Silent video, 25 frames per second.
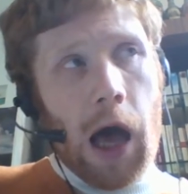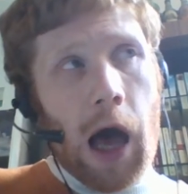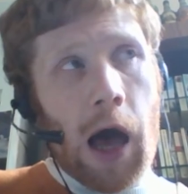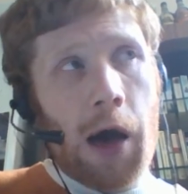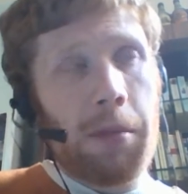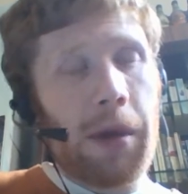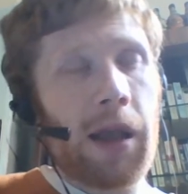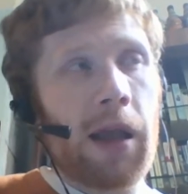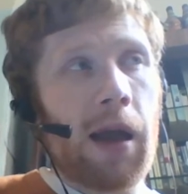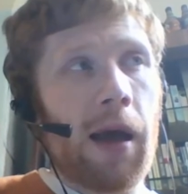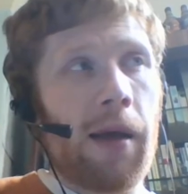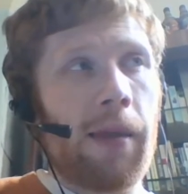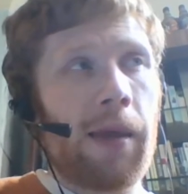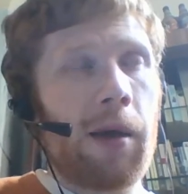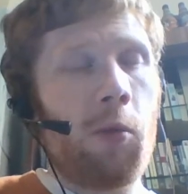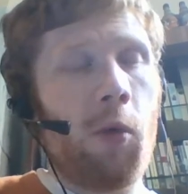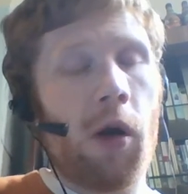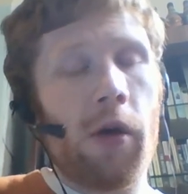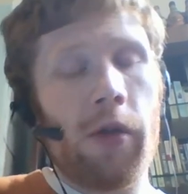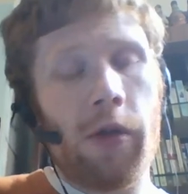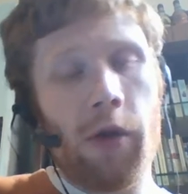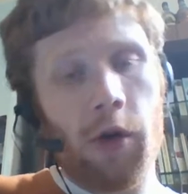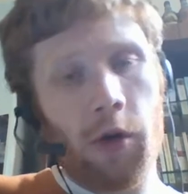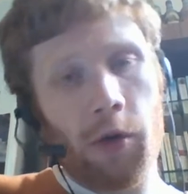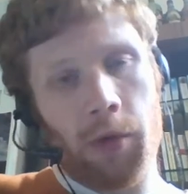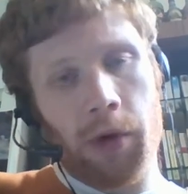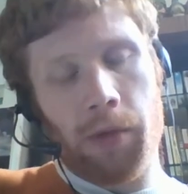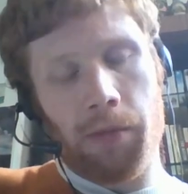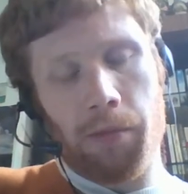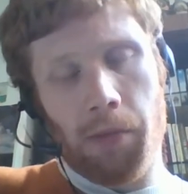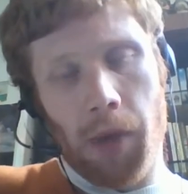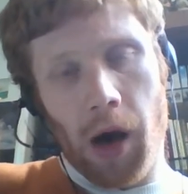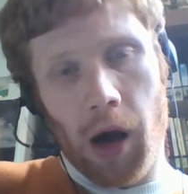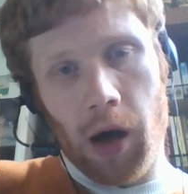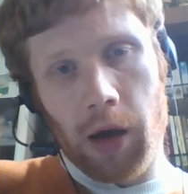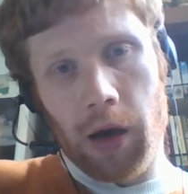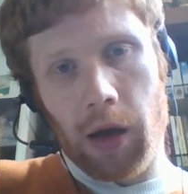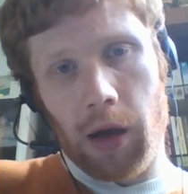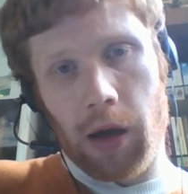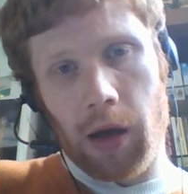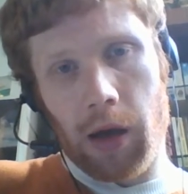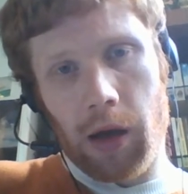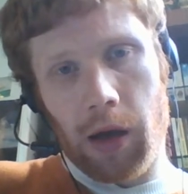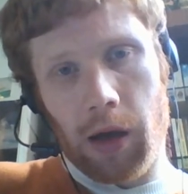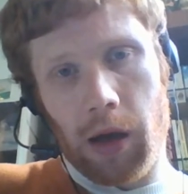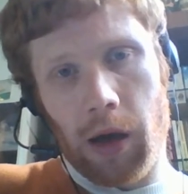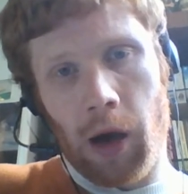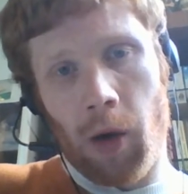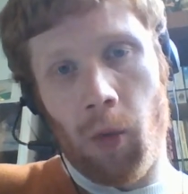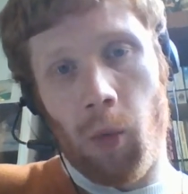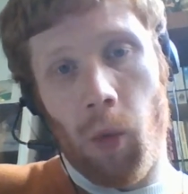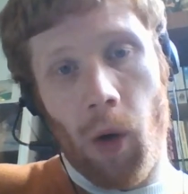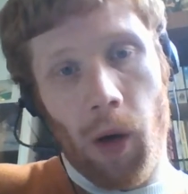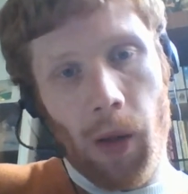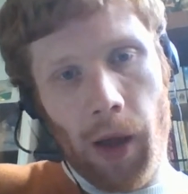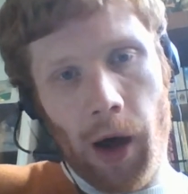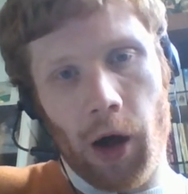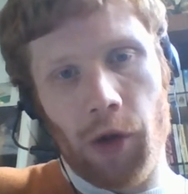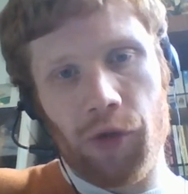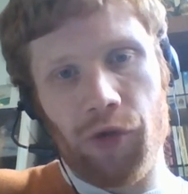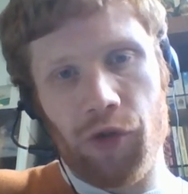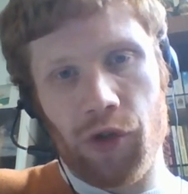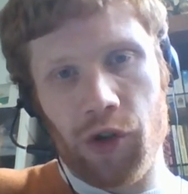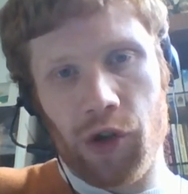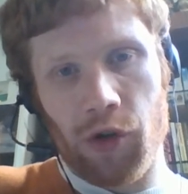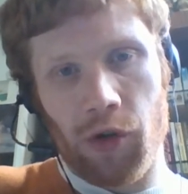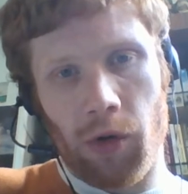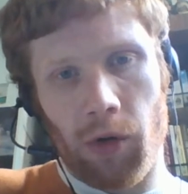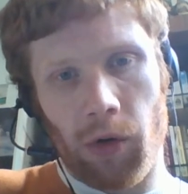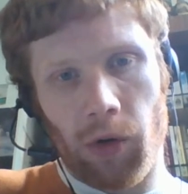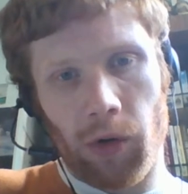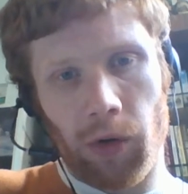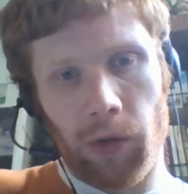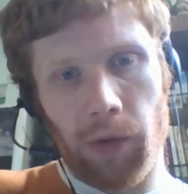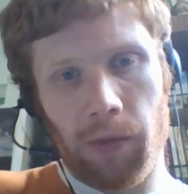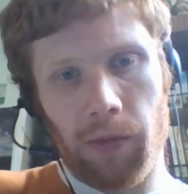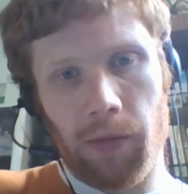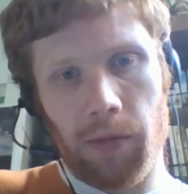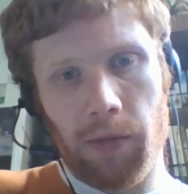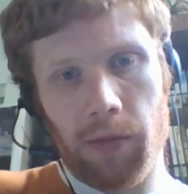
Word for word: I mean, anyone who would mug a 100 year old,